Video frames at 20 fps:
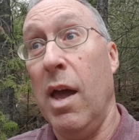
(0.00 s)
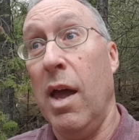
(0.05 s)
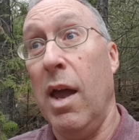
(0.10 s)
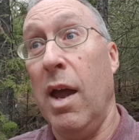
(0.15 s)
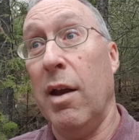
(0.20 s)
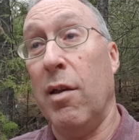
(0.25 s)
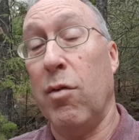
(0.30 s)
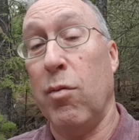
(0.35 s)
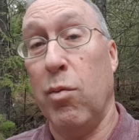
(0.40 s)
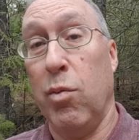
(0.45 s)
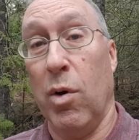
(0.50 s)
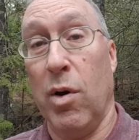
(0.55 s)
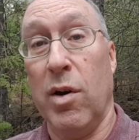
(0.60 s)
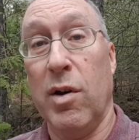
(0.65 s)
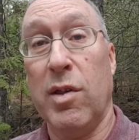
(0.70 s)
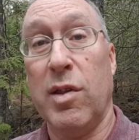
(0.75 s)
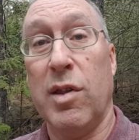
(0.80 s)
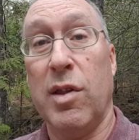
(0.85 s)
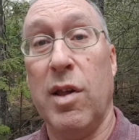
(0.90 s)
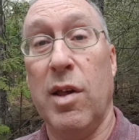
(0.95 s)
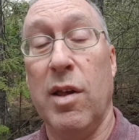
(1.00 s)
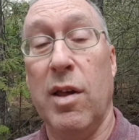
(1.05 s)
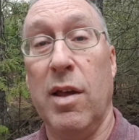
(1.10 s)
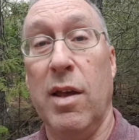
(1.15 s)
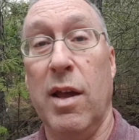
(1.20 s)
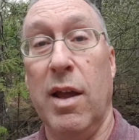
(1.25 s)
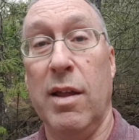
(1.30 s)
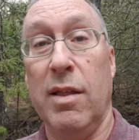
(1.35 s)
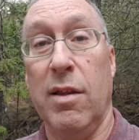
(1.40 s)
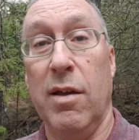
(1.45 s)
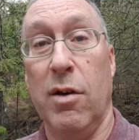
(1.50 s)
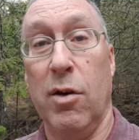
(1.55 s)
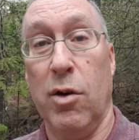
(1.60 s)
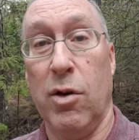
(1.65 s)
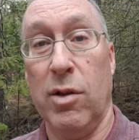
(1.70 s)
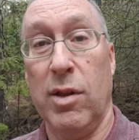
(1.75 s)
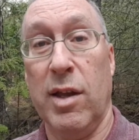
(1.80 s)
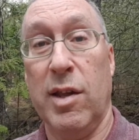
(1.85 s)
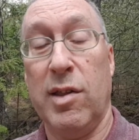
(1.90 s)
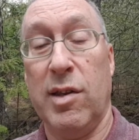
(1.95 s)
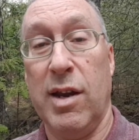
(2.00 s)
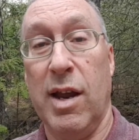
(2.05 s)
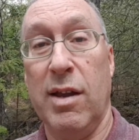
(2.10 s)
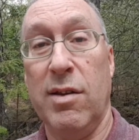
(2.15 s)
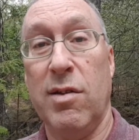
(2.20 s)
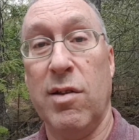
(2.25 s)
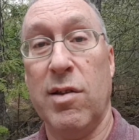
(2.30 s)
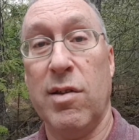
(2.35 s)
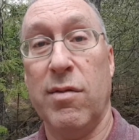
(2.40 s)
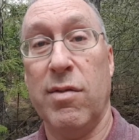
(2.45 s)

It's worse in the early stages